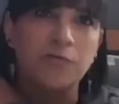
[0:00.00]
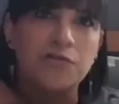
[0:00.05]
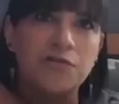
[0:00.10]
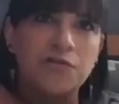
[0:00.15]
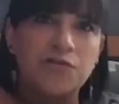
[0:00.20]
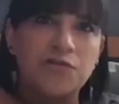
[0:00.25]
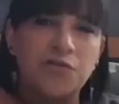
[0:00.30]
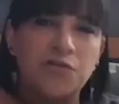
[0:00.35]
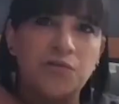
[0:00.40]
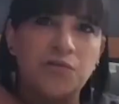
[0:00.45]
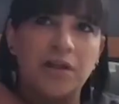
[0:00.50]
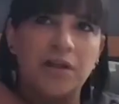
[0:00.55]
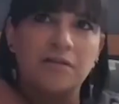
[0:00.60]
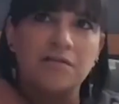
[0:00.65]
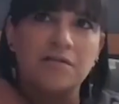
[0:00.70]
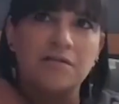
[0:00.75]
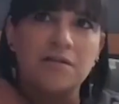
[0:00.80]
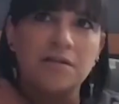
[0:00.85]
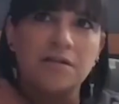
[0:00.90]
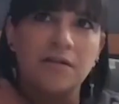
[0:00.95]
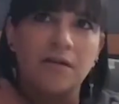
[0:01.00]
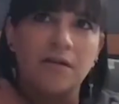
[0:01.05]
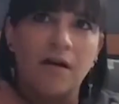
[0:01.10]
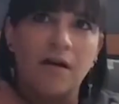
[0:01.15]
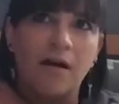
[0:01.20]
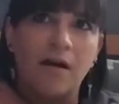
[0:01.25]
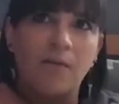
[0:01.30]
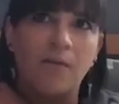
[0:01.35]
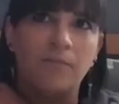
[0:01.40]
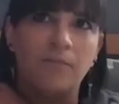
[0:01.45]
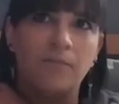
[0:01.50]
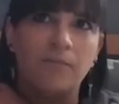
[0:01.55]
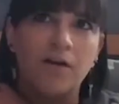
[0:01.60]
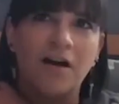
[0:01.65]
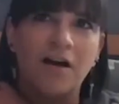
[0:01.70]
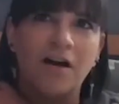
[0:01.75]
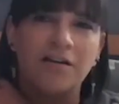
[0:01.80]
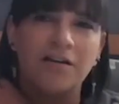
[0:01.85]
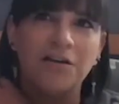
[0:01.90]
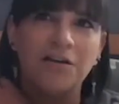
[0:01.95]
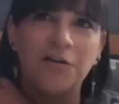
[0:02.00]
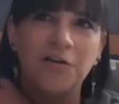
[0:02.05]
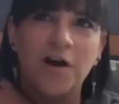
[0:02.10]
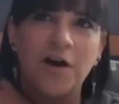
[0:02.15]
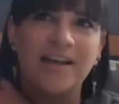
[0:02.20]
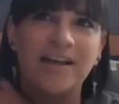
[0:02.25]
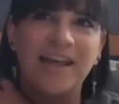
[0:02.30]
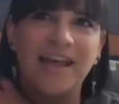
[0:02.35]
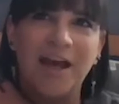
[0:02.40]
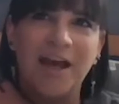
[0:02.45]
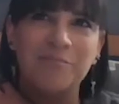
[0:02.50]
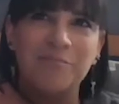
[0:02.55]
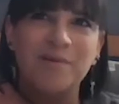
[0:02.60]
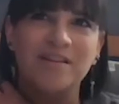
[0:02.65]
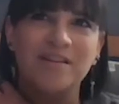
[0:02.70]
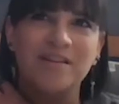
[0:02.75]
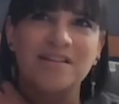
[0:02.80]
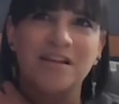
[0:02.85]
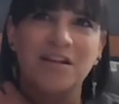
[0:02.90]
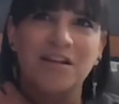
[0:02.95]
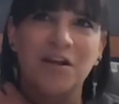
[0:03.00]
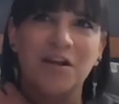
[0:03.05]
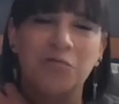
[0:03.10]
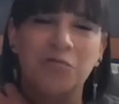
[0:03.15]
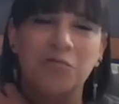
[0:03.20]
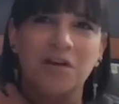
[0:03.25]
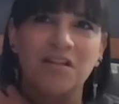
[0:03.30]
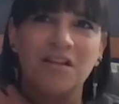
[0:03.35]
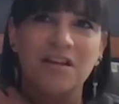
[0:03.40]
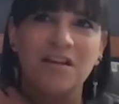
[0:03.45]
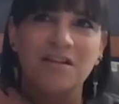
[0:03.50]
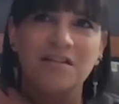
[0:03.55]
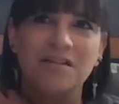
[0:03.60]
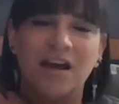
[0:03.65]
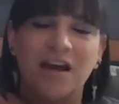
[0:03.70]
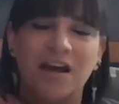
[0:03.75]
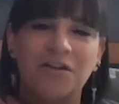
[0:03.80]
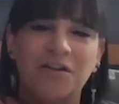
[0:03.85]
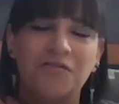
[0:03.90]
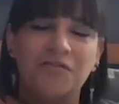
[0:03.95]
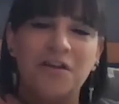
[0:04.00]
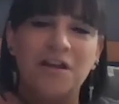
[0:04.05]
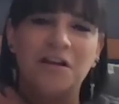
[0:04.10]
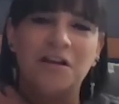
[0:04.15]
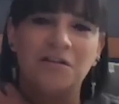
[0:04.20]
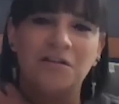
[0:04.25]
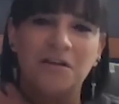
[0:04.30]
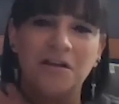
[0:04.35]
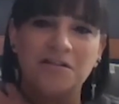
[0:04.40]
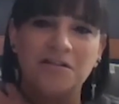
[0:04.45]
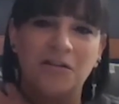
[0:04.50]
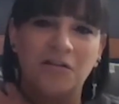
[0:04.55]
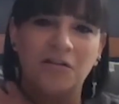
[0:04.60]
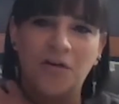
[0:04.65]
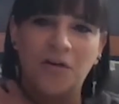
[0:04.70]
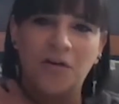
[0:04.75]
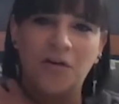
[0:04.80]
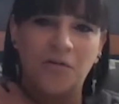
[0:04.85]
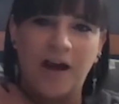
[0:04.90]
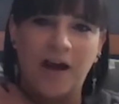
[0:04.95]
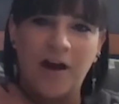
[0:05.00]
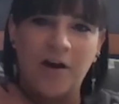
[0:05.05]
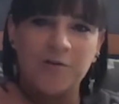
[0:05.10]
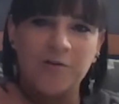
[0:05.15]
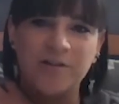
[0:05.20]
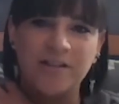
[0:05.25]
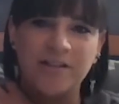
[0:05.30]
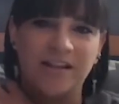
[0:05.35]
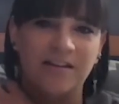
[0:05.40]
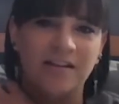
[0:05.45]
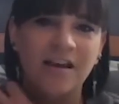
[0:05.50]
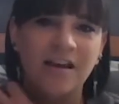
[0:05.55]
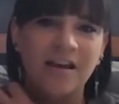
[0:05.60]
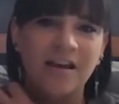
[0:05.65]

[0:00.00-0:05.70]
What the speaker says: students, on campus, it really is kind of eerie to look around and